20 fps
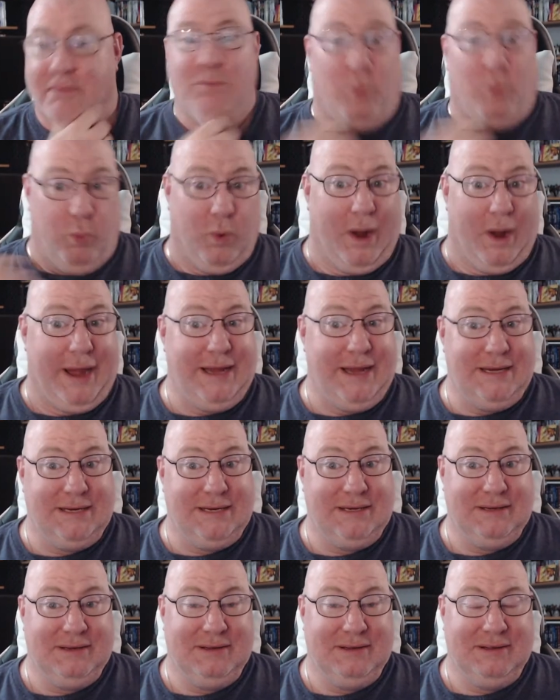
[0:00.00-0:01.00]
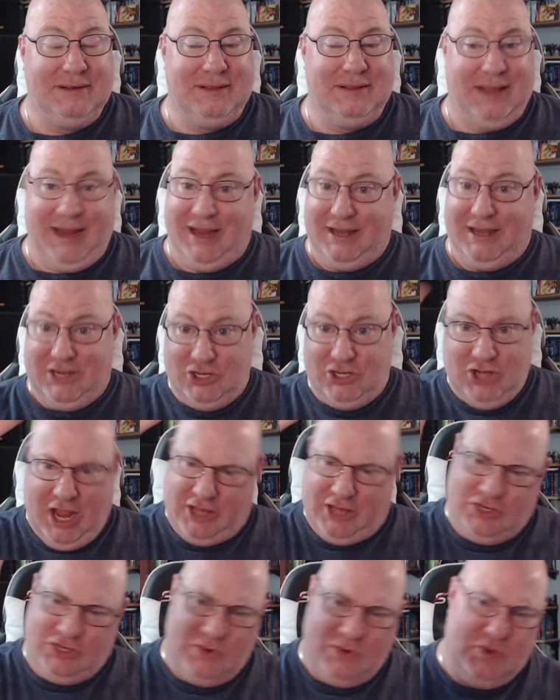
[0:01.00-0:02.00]
Right? Like it just
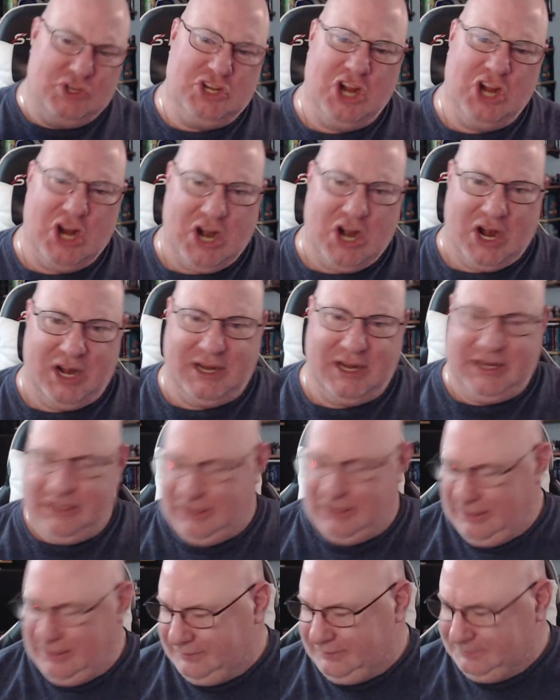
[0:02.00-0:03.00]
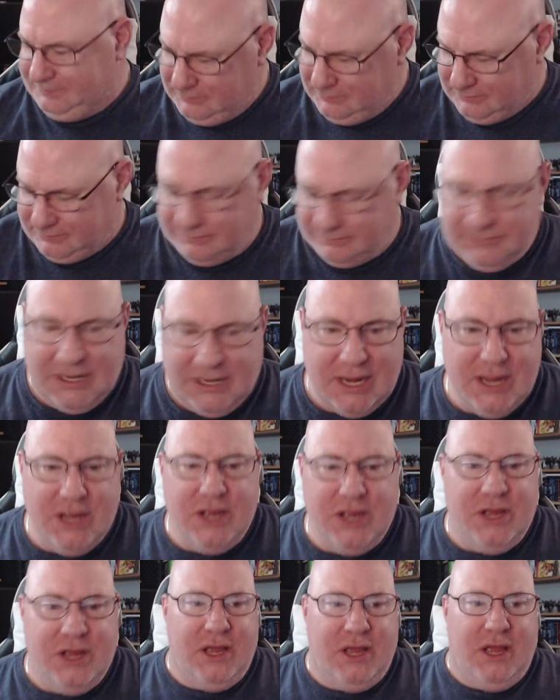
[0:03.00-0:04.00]
got so dark. Like,
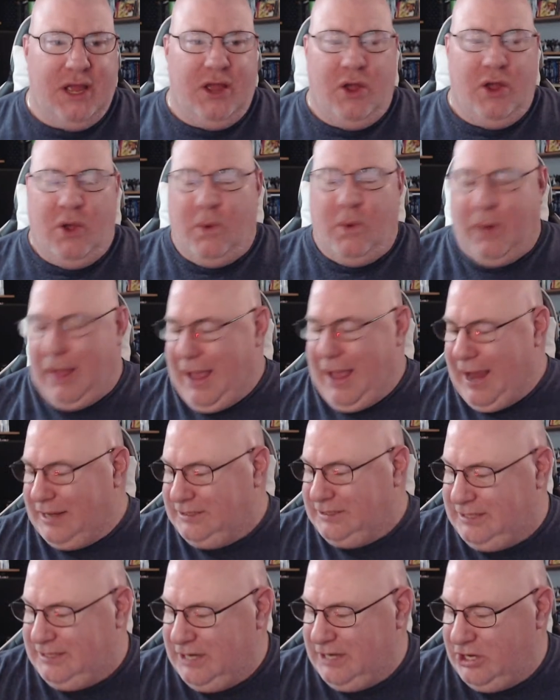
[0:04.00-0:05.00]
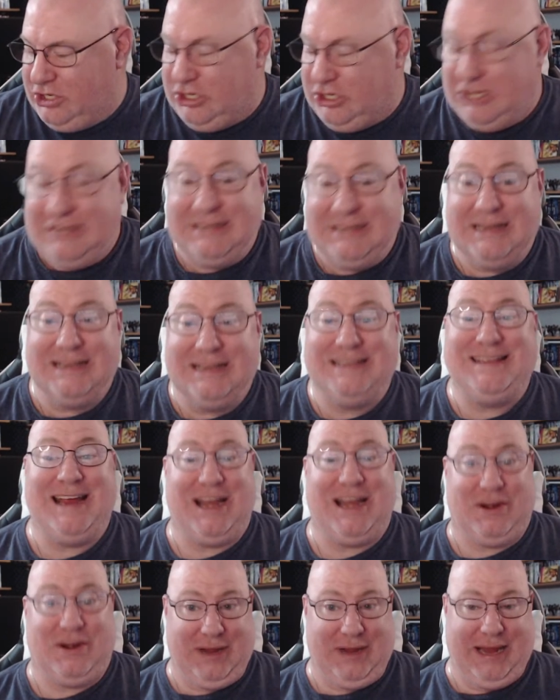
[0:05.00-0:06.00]
Well, as she's
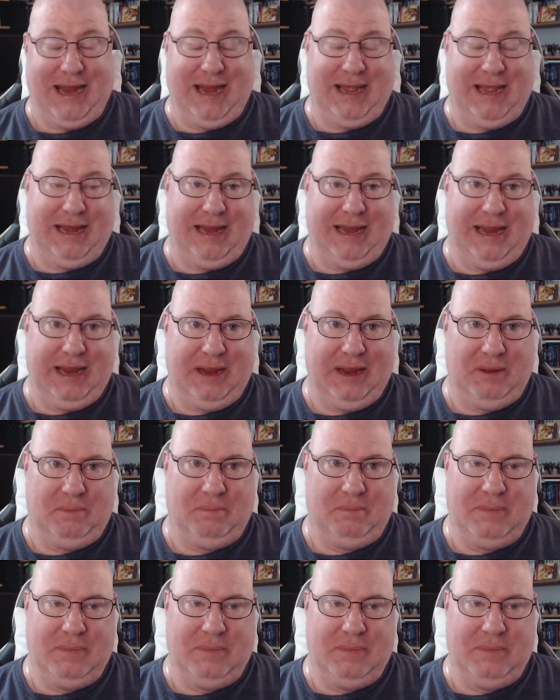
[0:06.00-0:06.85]
interrogating him,